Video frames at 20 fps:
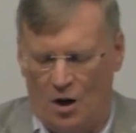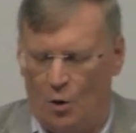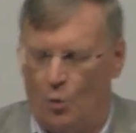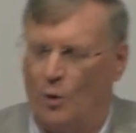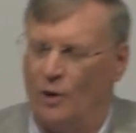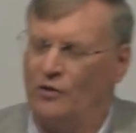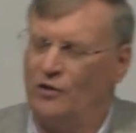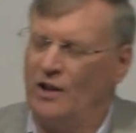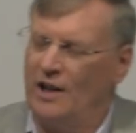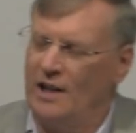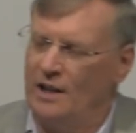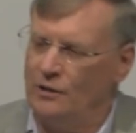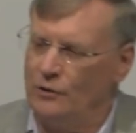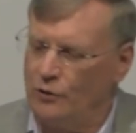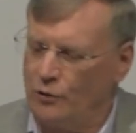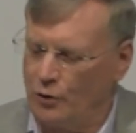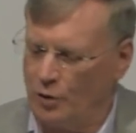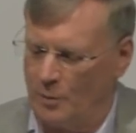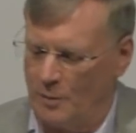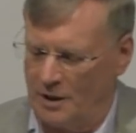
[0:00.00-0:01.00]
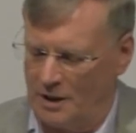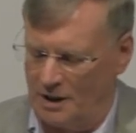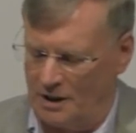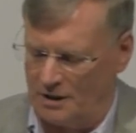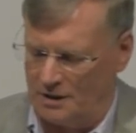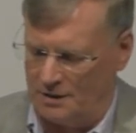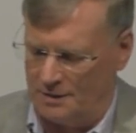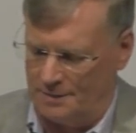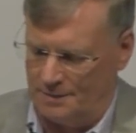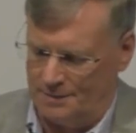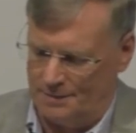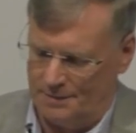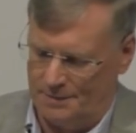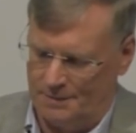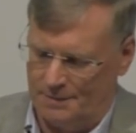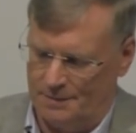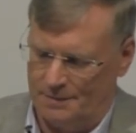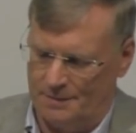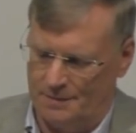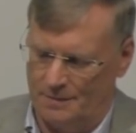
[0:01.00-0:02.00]
was instrumental
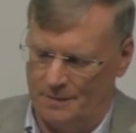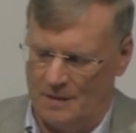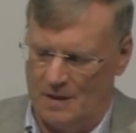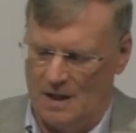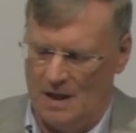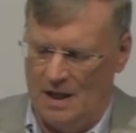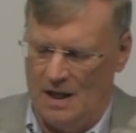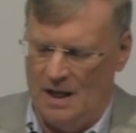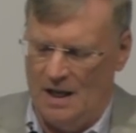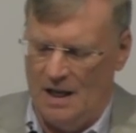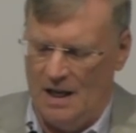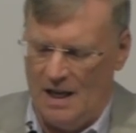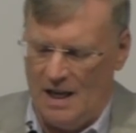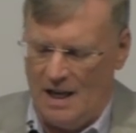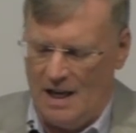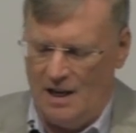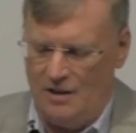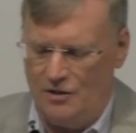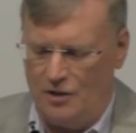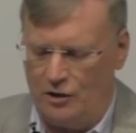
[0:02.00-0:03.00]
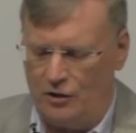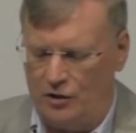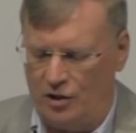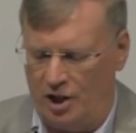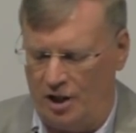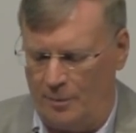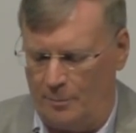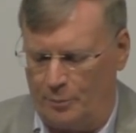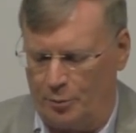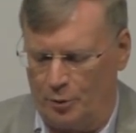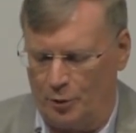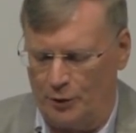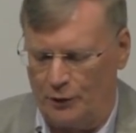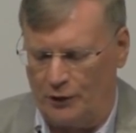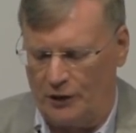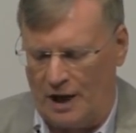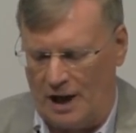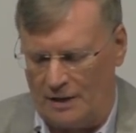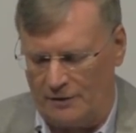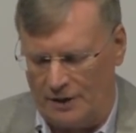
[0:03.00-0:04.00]
in the temporal
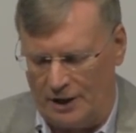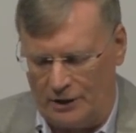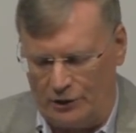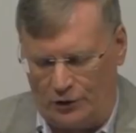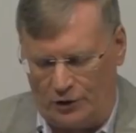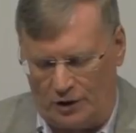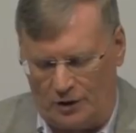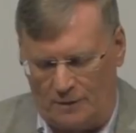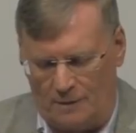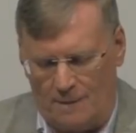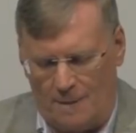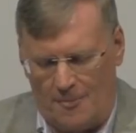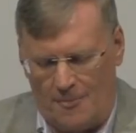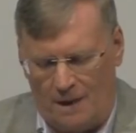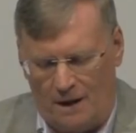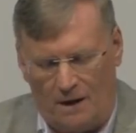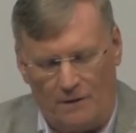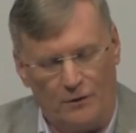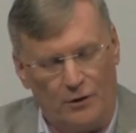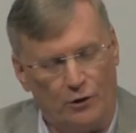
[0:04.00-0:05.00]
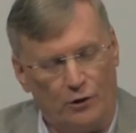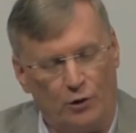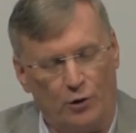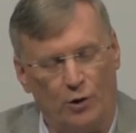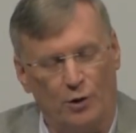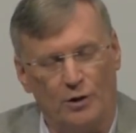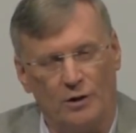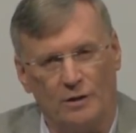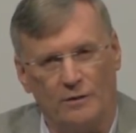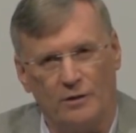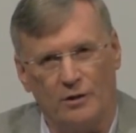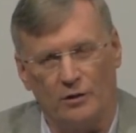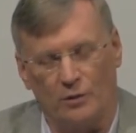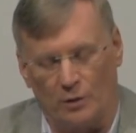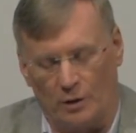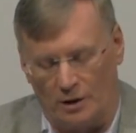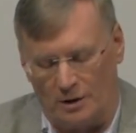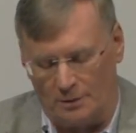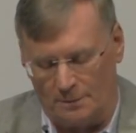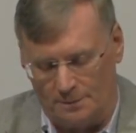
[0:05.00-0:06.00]
salvation of the children of
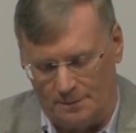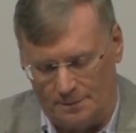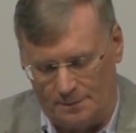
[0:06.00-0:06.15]
Israel.